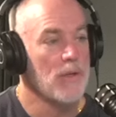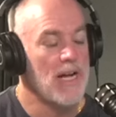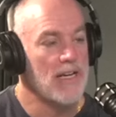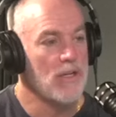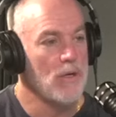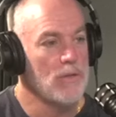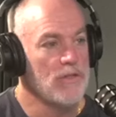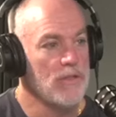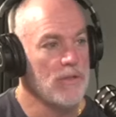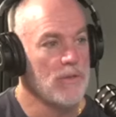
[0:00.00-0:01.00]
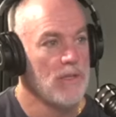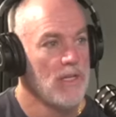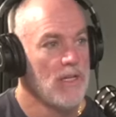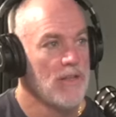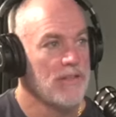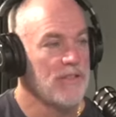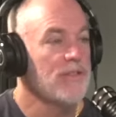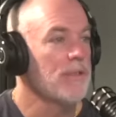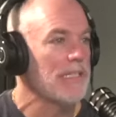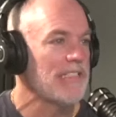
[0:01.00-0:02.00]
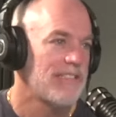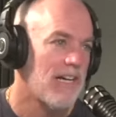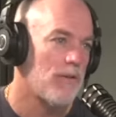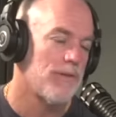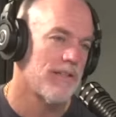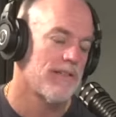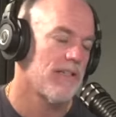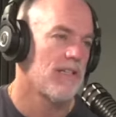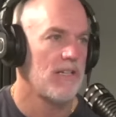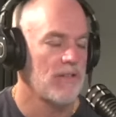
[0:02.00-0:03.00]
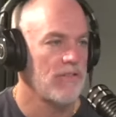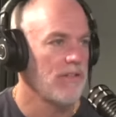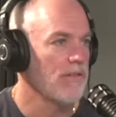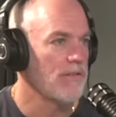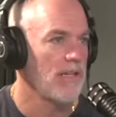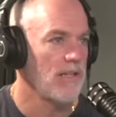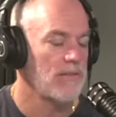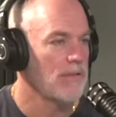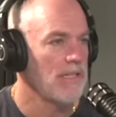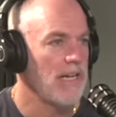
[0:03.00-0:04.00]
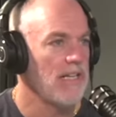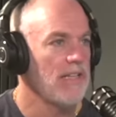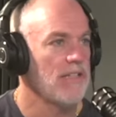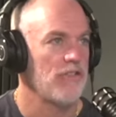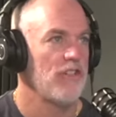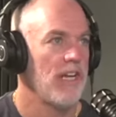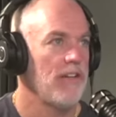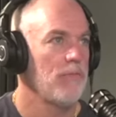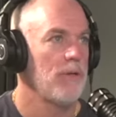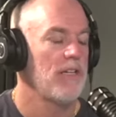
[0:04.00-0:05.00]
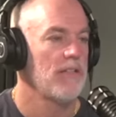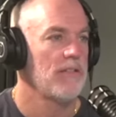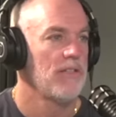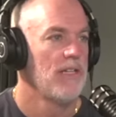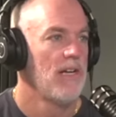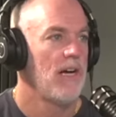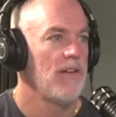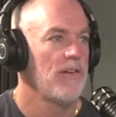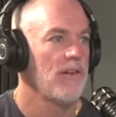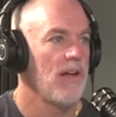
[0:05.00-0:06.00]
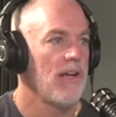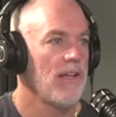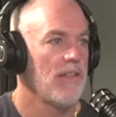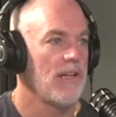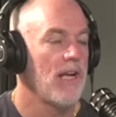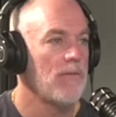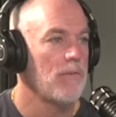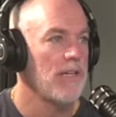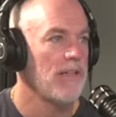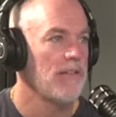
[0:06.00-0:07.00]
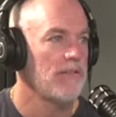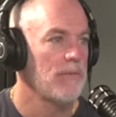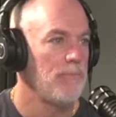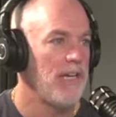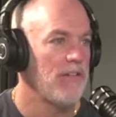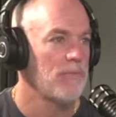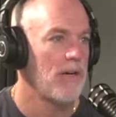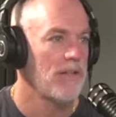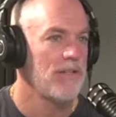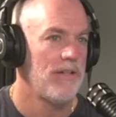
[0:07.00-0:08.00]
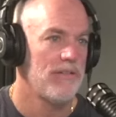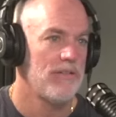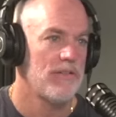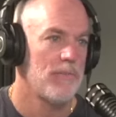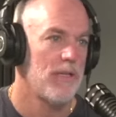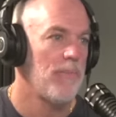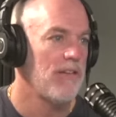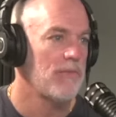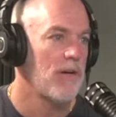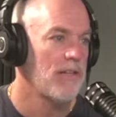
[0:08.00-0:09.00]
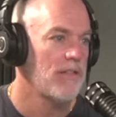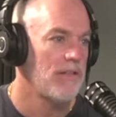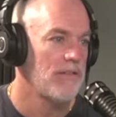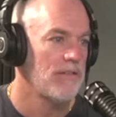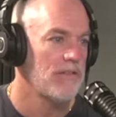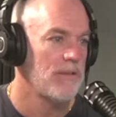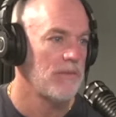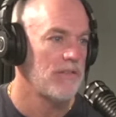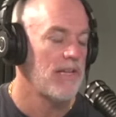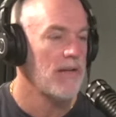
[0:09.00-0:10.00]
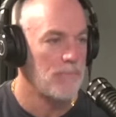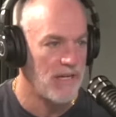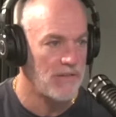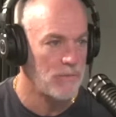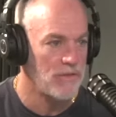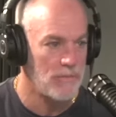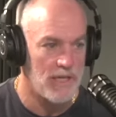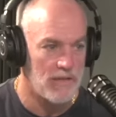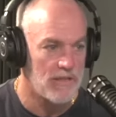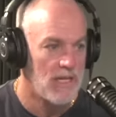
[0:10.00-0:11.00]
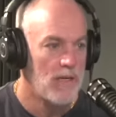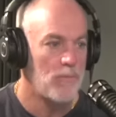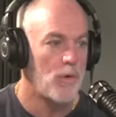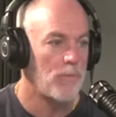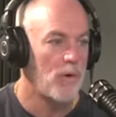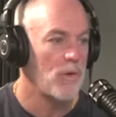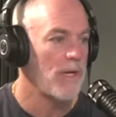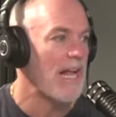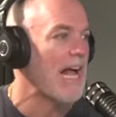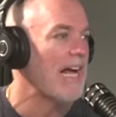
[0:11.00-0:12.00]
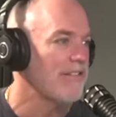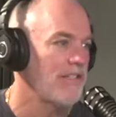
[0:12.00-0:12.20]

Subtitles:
kind of go to the system itself, and it's like, oh, geez, can like really anything change? Because underlying the government is the base monetary system, and the base monetary system is debt based, which means more borrowing has to